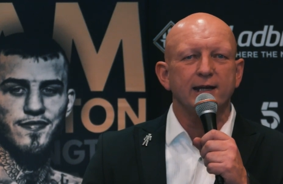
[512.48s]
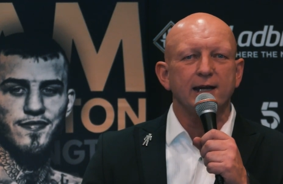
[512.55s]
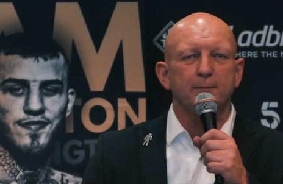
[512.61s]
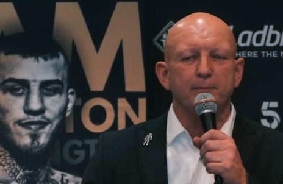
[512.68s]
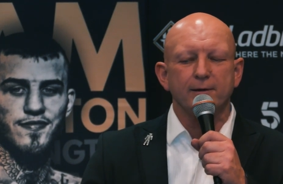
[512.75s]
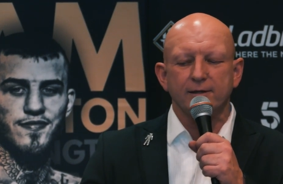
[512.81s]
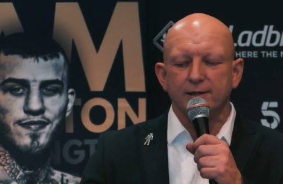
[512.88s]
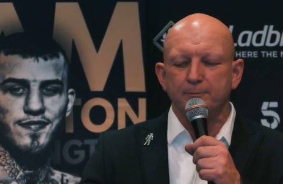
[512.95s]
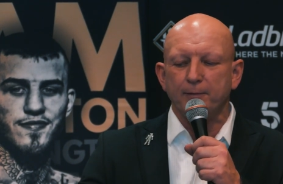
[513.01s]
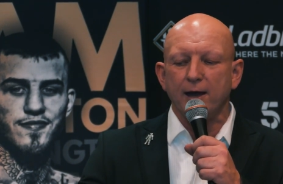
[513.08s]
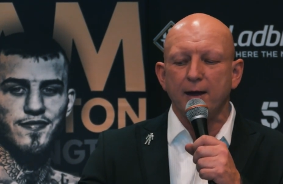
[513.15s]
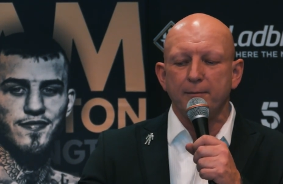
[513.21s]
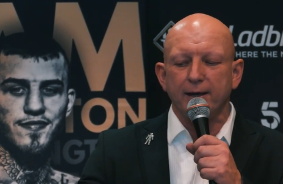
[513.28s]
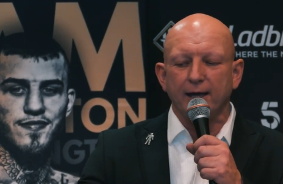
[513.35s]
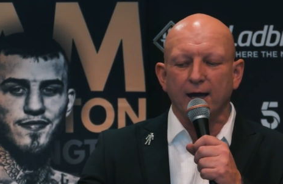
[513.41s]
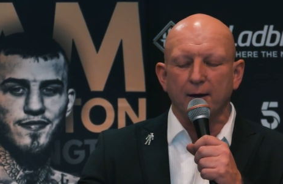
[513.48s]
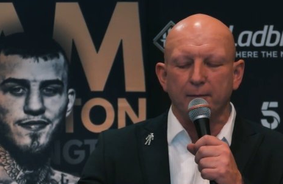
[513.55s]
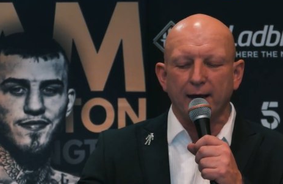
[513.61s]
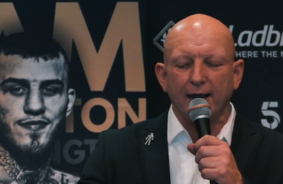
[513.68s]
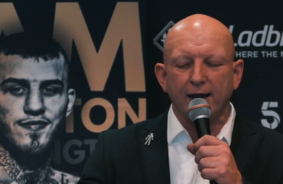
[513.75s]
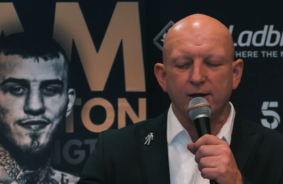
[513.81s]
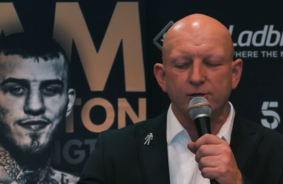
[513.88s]
Speaker 1: Digbeth, Birmingham,
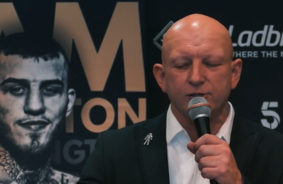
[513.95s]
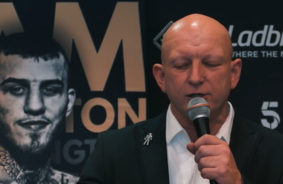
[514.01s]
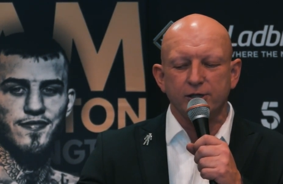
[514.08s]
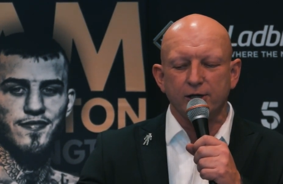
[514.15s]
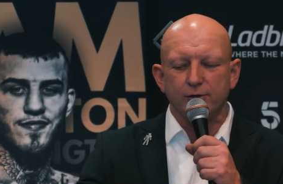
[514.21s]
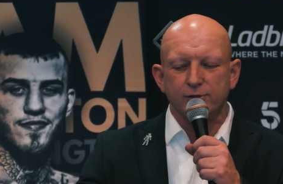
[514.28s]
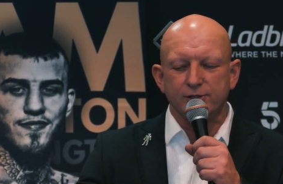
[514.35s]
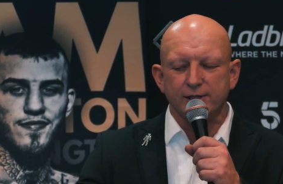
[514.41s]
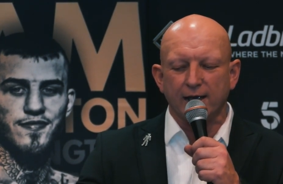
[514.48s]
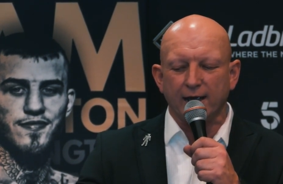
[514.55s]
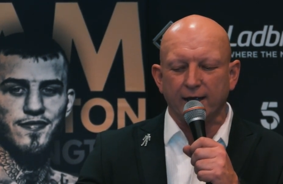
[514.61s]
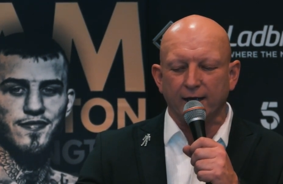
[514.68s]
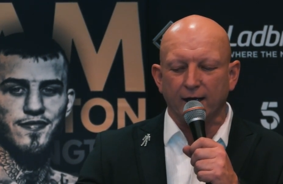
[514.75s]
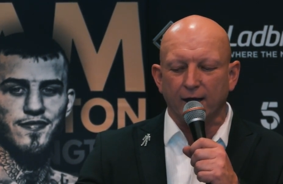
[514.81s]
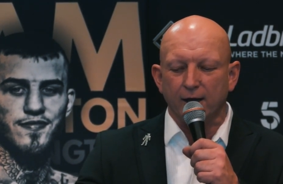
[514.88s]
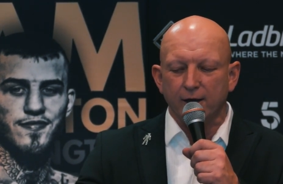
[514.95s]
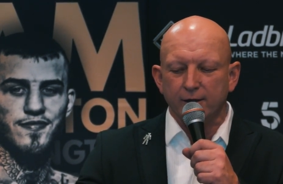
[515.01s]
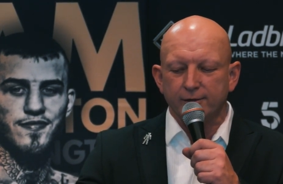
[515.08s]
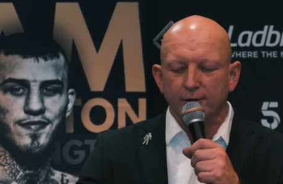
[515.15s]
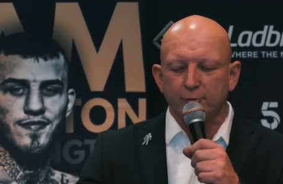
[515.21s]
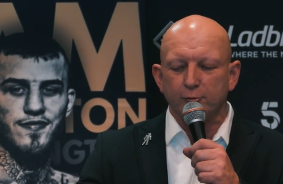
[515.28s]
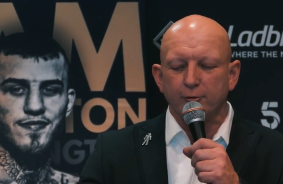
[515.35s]
introducing
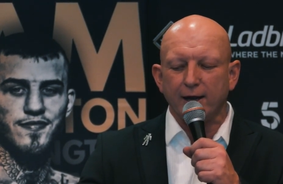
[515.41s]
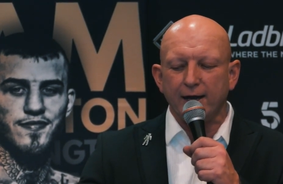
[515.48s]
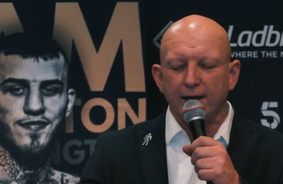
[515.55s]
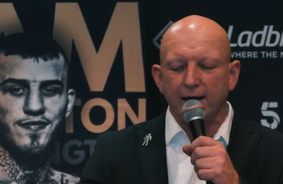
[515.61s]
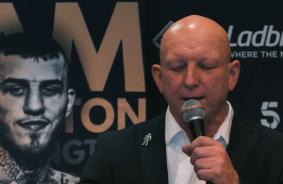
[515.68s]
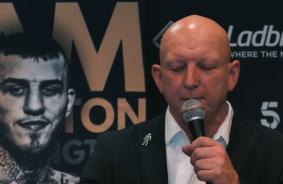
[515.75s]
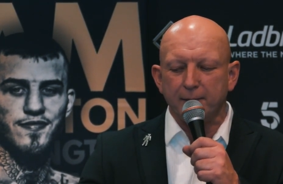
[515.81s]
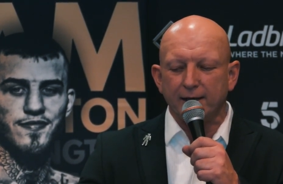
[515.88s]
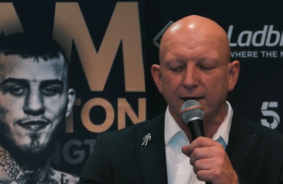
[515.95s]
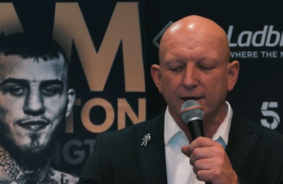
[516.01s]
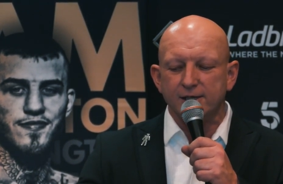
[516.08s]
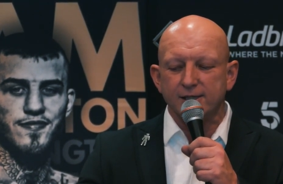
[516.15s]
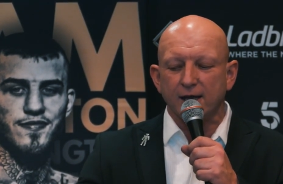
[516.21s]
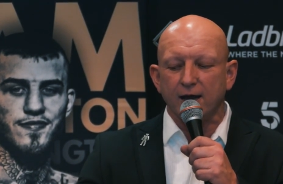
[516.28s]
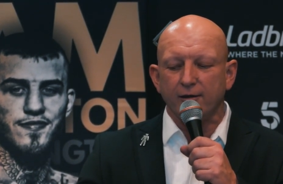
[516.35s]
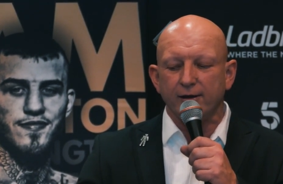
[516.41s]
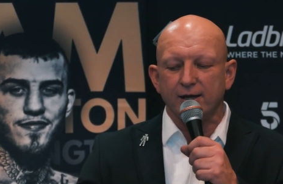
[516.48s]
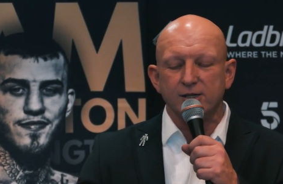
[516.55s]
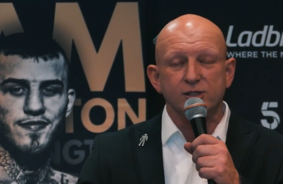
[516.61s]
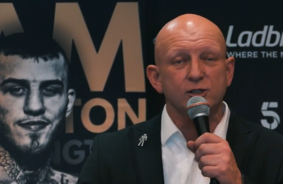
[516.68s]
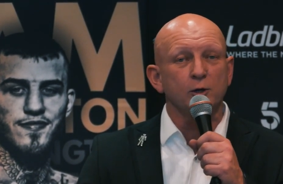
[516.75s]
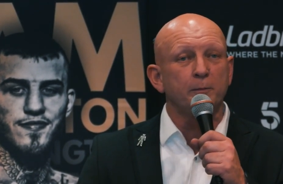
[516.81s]
the reigning Midlands area
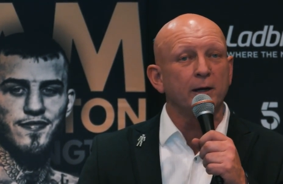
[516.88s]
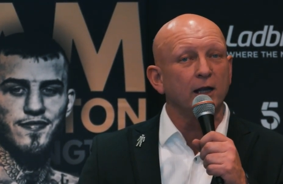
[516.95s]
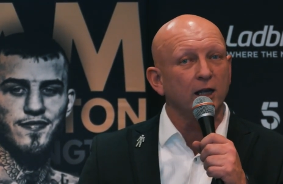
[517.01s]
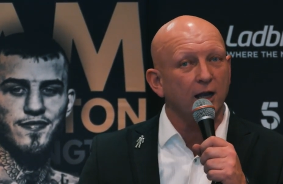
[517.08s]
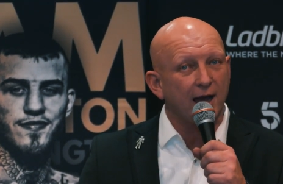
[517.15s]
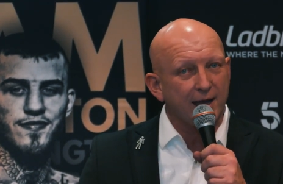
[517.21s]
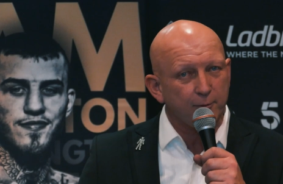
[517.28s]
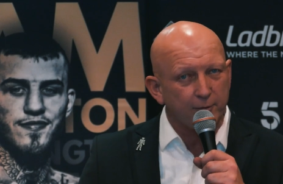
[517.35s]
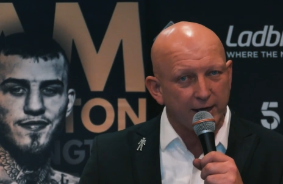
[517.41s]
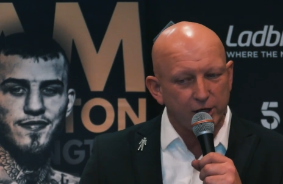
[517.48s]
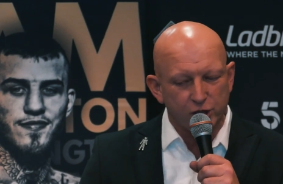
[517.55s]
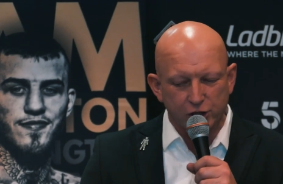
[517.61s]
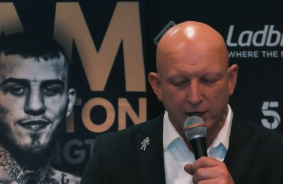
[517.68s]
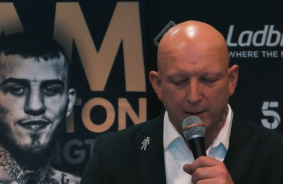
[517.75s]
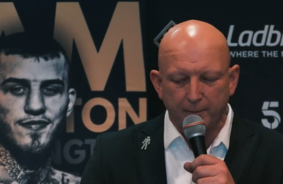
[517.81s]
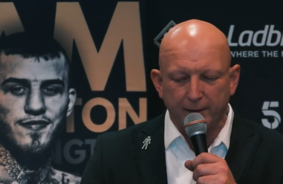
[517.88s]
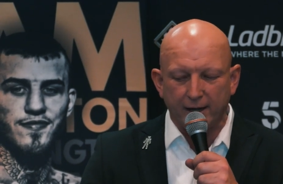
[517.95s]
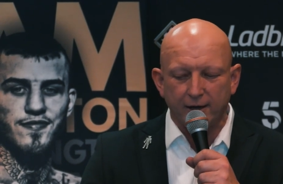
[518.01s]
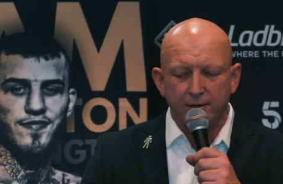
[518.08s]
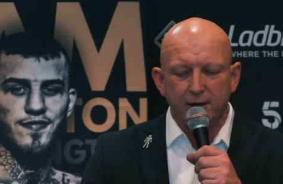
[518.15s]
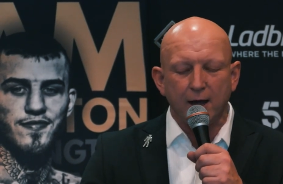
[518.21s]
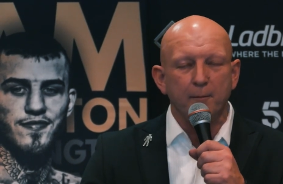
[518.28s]
super lightweight champion,
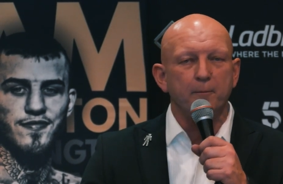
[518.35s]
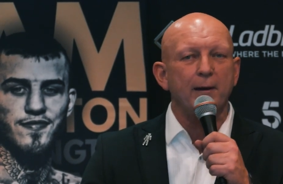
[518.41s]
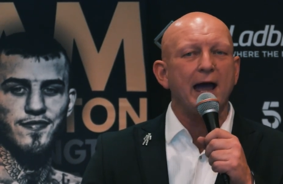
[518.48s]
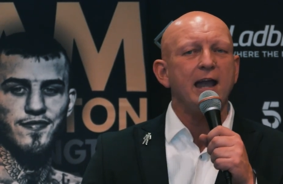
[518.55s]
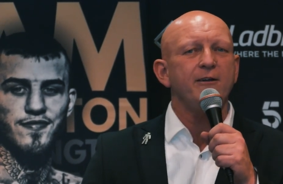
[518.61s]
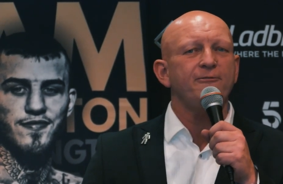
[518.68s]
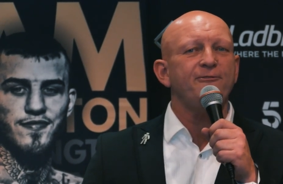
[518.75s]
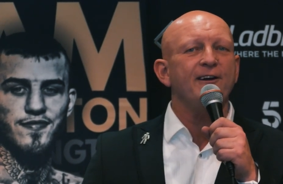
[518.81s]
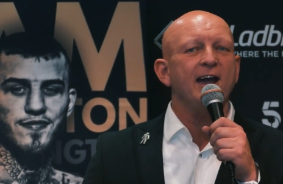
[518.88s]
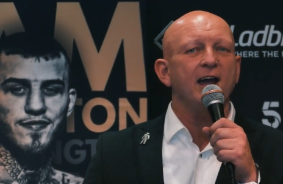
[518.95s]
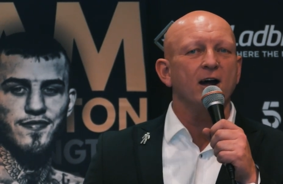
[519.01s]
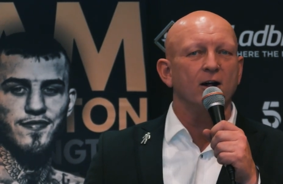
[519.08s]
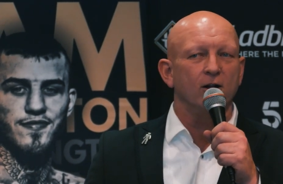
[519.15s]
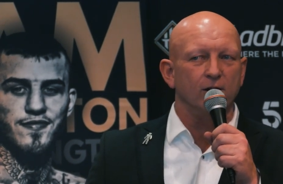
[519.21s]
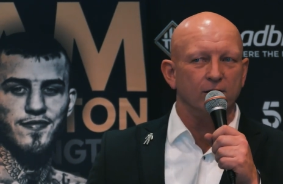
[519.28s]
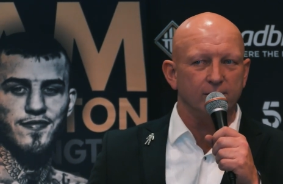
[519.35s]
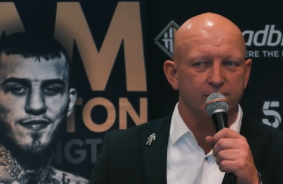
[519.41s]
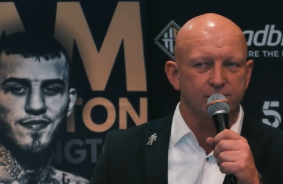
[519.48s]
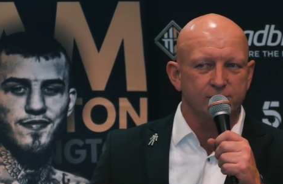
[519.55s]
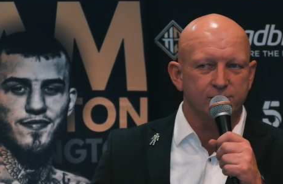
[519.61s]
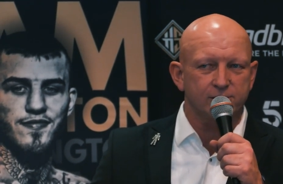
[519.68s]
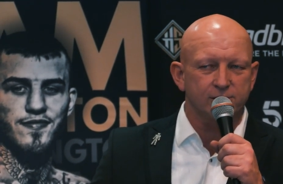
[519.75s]
Ben
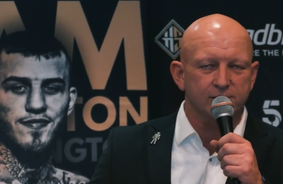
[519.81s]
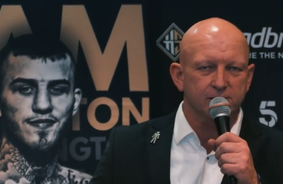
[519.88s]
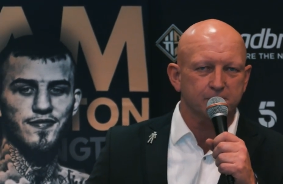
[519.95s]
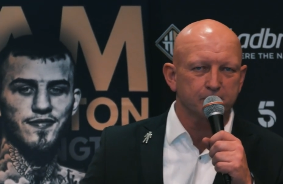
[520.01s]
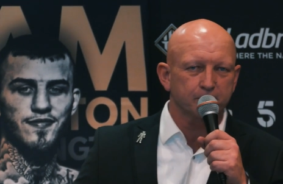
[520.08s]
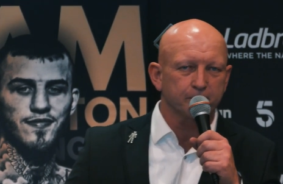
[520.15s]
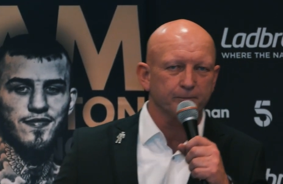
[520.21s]
Fields.